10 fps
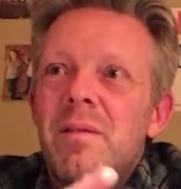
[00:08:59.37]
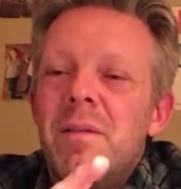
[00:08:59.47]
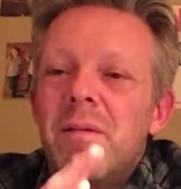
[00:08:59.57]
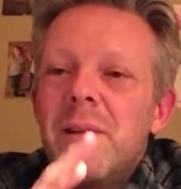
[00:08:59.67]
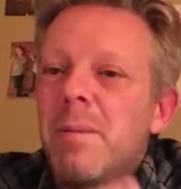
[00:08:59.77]

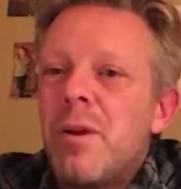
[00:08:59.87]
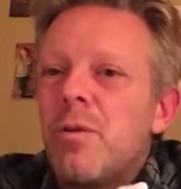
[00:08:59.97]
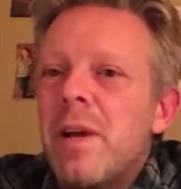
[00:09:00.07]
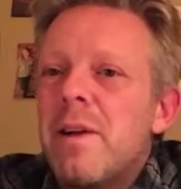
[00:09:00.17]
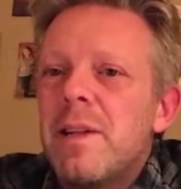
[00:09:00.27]
the
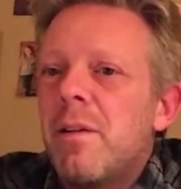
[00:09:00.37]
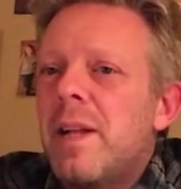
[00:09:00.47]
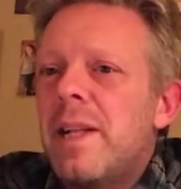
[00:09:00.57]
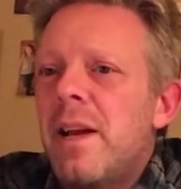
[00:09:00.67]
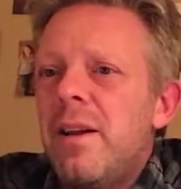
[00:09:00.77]
special counsel
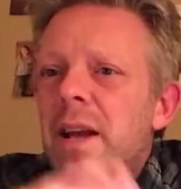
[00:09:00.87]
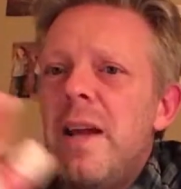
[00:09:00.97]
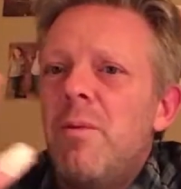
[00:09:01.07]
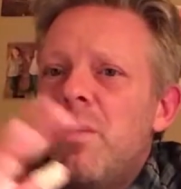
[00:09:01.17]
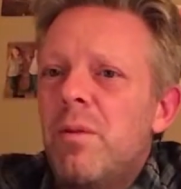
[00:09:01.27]
has said,
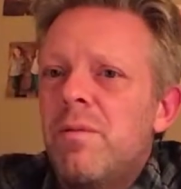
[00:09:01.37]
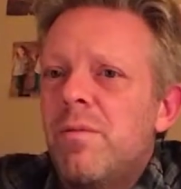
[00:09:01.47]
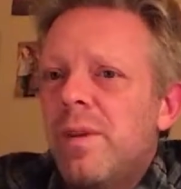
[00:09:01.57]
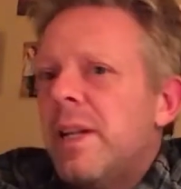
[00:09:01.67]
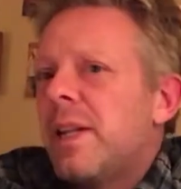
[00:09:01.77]
hey,
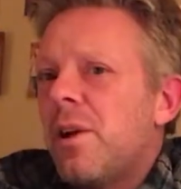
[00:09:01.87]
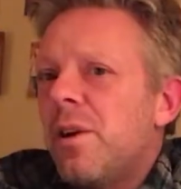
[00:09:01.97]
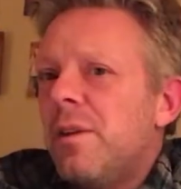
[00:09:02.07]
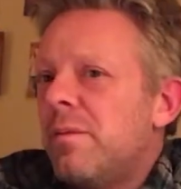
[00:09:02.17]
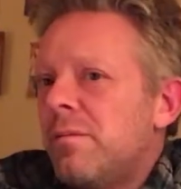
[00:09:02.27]
Flynn's
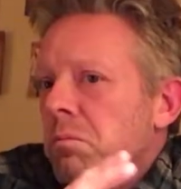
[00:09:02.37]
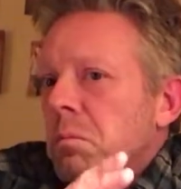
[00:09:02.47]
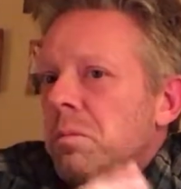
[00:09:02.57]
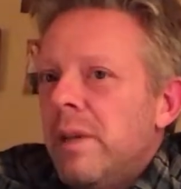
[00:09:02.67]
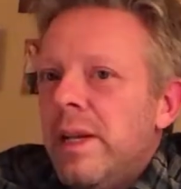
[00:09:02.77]
good,
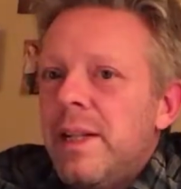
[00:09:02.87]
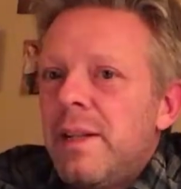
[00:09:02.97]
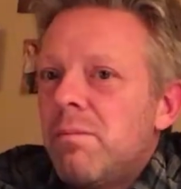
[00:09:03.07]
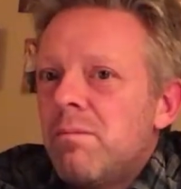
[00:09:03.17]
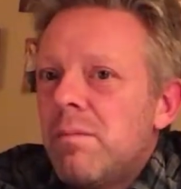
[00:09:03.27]

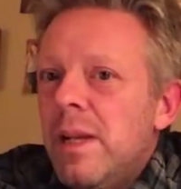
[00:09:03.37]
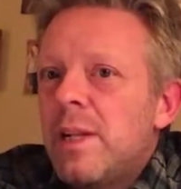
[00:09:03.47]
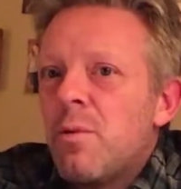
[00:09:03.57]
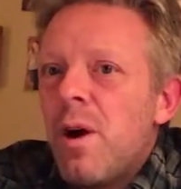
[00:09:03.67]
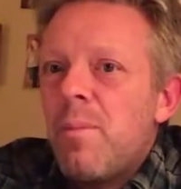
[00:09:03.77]
he's
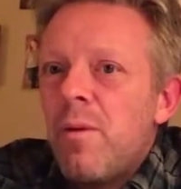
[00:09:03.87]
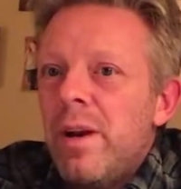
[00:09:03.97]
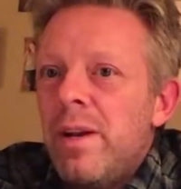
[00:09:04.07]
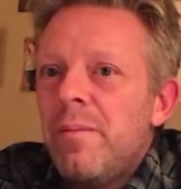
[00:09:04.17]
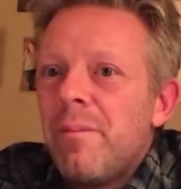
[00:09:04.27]

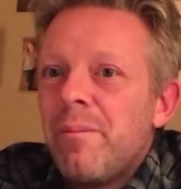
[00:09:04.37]
cooperated.